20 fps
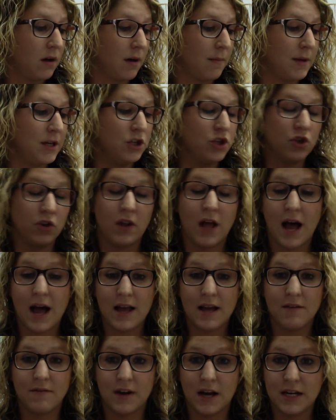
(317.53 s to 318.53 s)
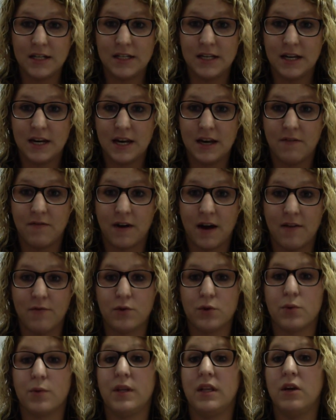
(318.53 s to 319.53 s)
in July of 1985
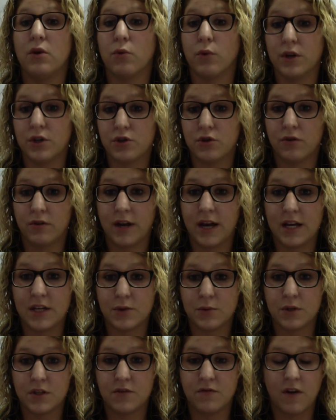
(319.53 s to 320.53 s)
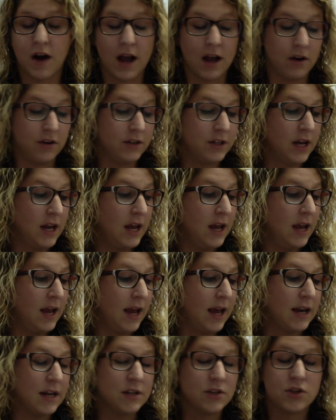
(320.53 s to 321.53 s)
was when the original case was filed,
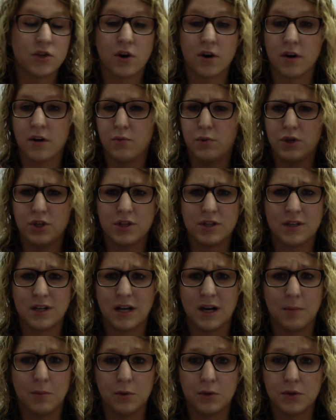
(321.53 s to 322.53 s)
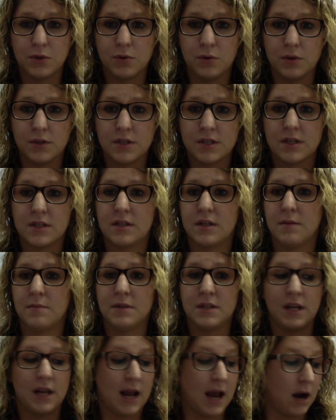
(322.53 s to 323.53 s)
and it started with just a couple school
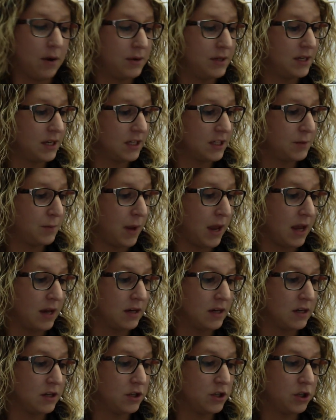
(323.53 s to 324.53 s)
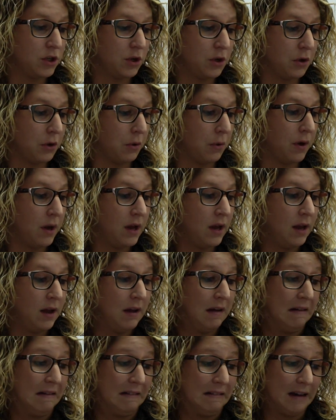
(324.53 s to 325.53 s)
systems, and now it's expanded to,
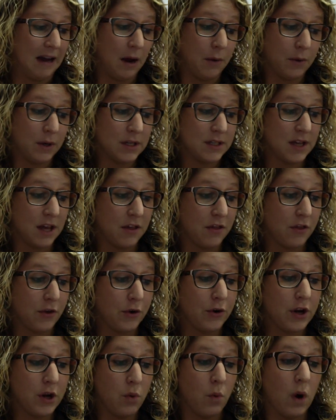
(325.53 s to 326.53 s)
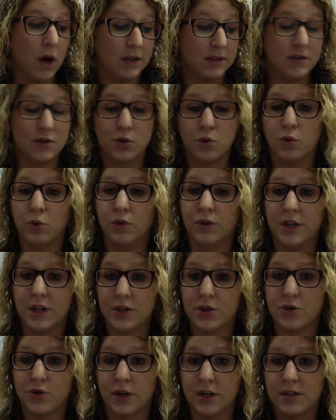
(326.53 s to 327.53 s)
I want to say, 31 school
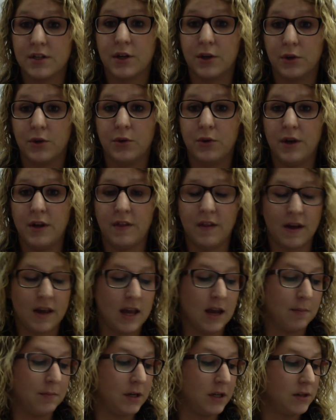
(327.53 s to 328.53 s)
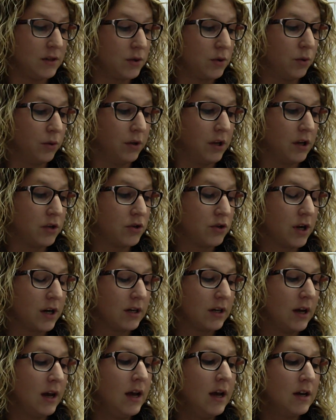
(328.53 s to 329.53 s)
districts, including the Camden School
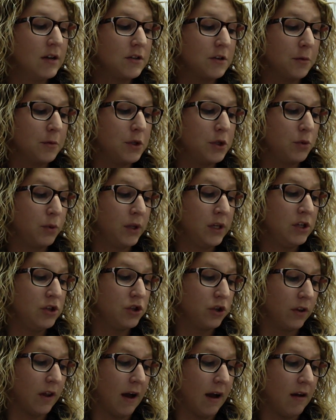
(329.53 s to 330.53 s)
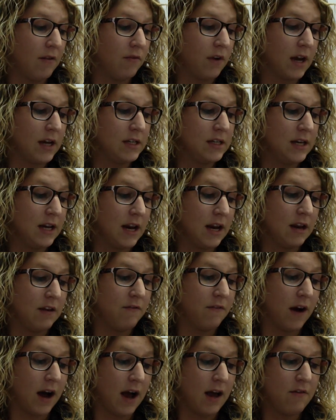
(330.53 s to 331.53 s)
District. So between July of
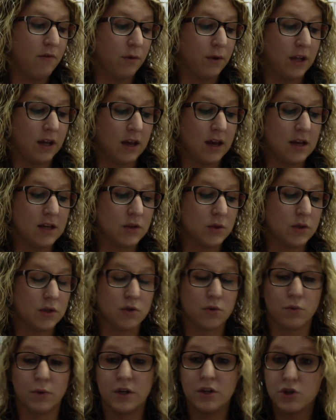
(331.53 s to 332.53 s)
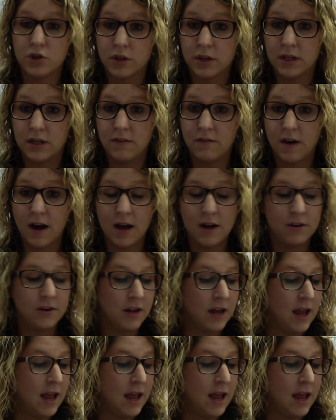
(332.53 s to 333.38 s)
1985, when the case was originally filed,